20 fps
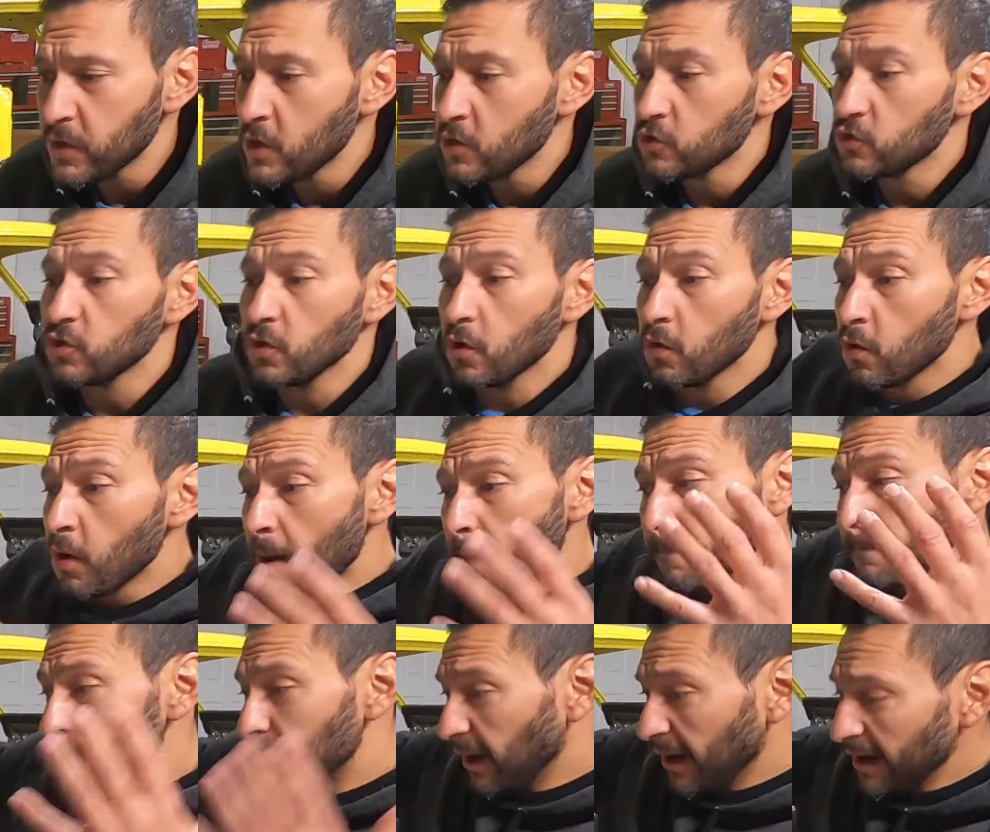So,
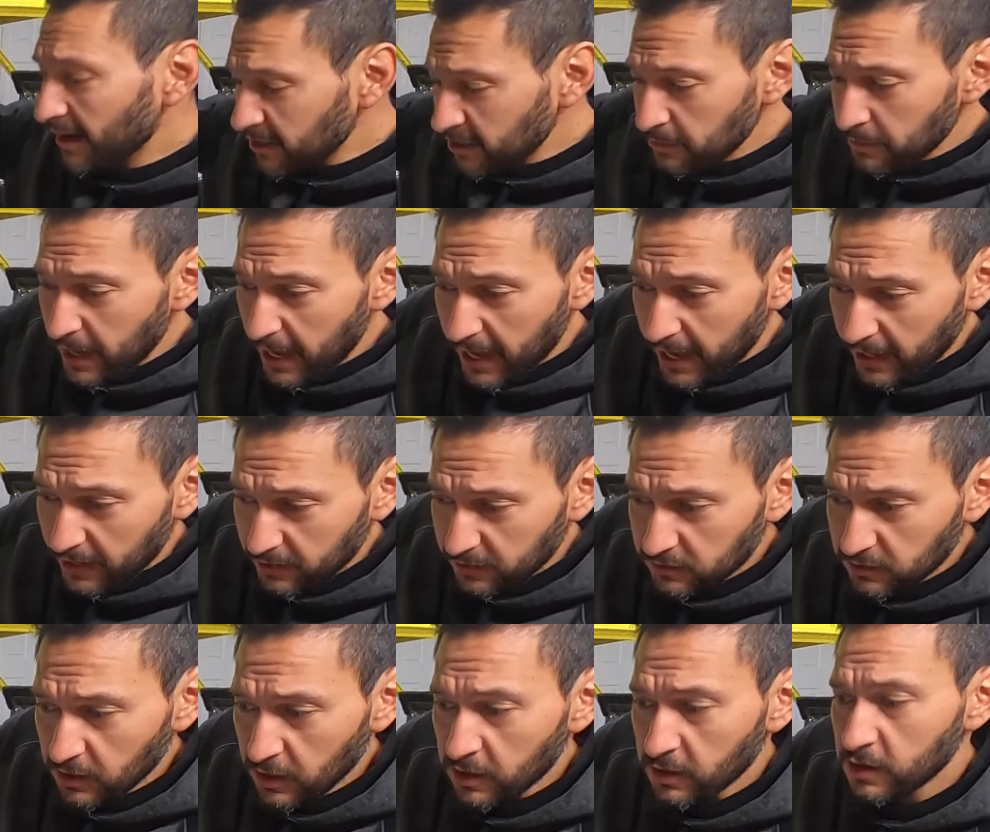bottom
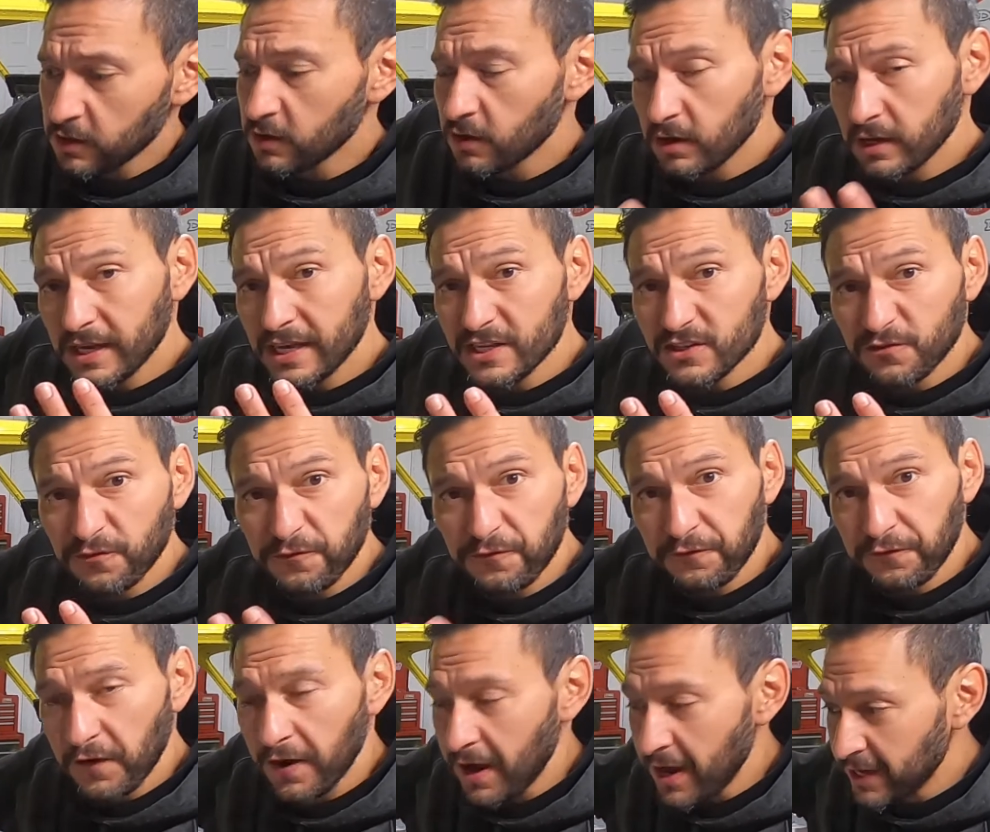end is
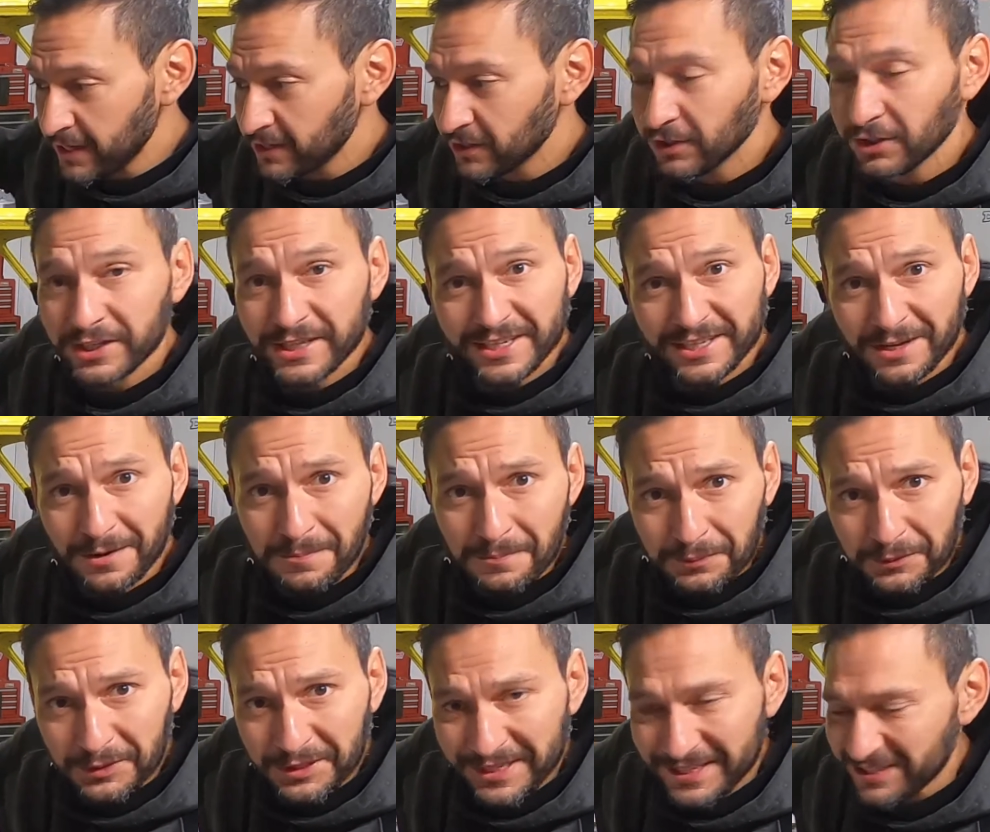finally
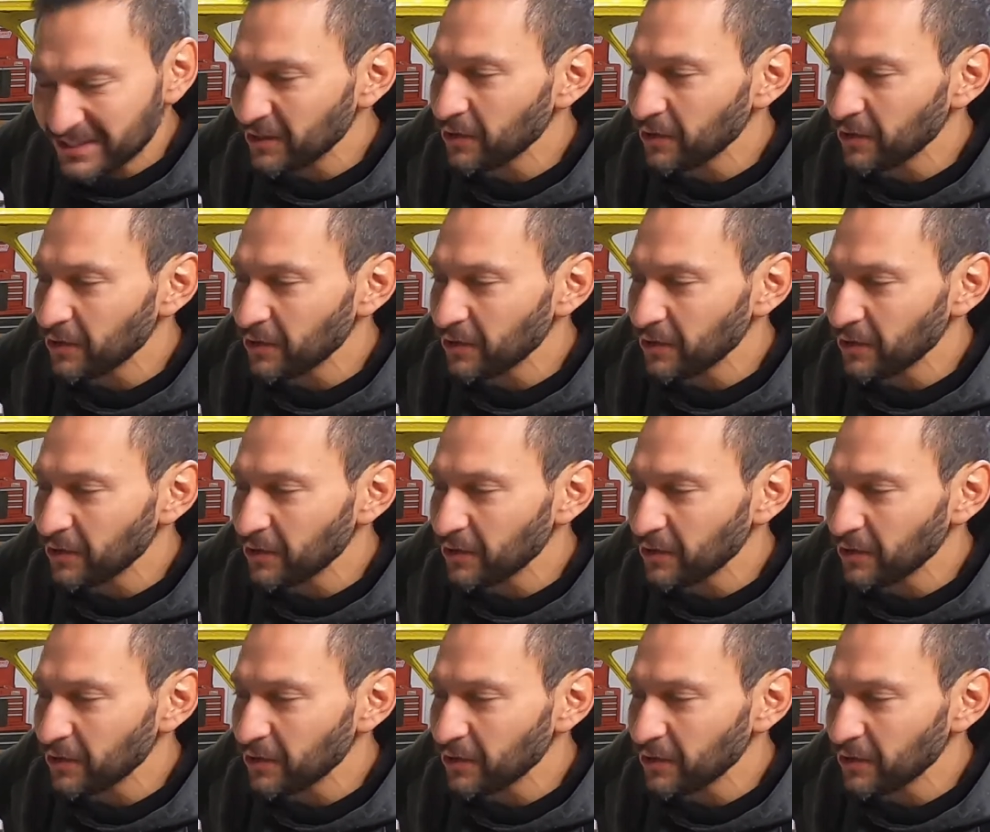complete.